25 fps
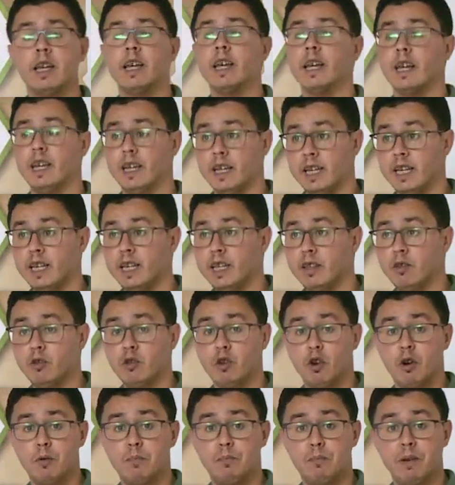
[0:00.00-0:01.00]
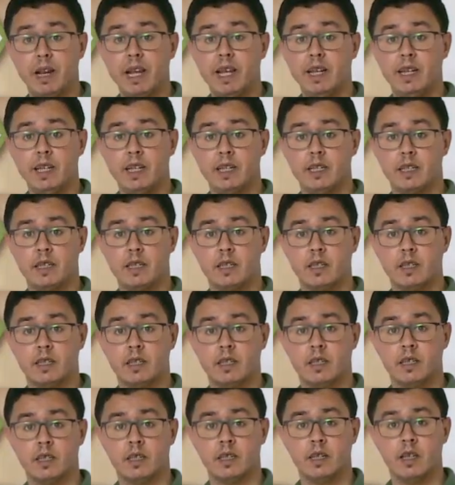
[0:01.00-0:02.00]
he is complaining.
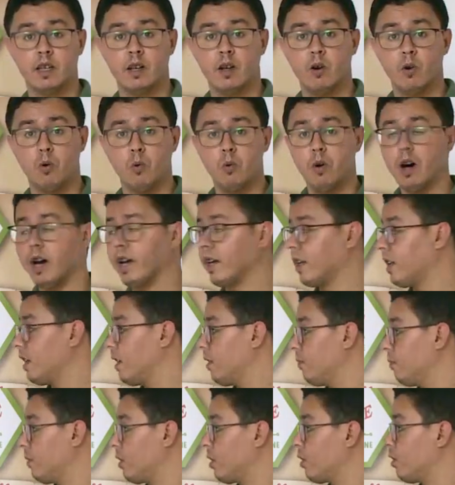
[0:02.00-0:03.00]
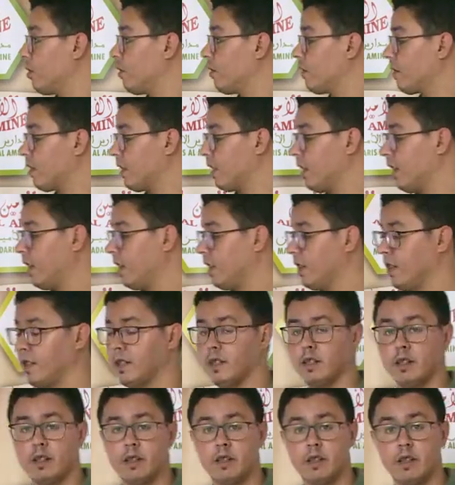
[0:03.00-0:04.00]
Why? Because
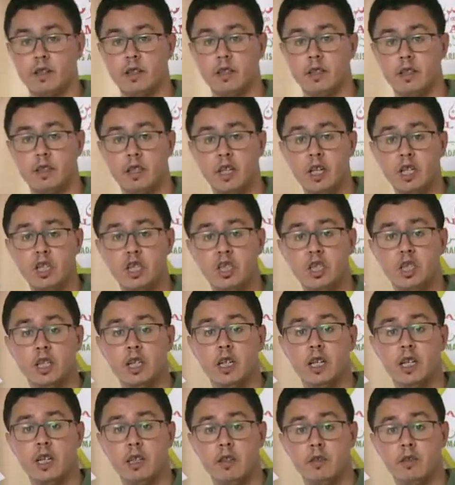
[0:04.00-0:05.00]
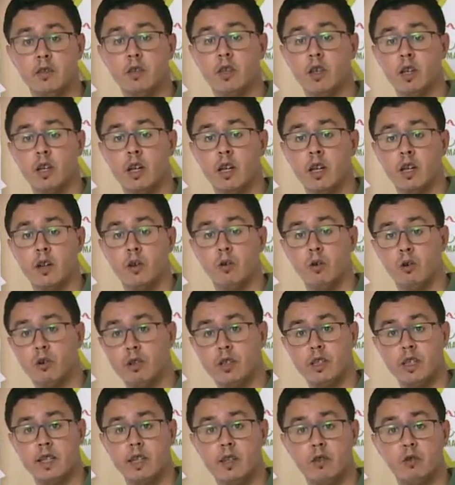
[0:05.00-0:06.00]
the dish is, or
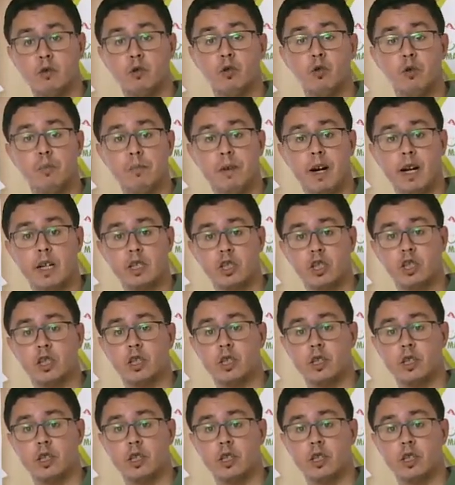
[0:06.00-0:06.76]
there is too much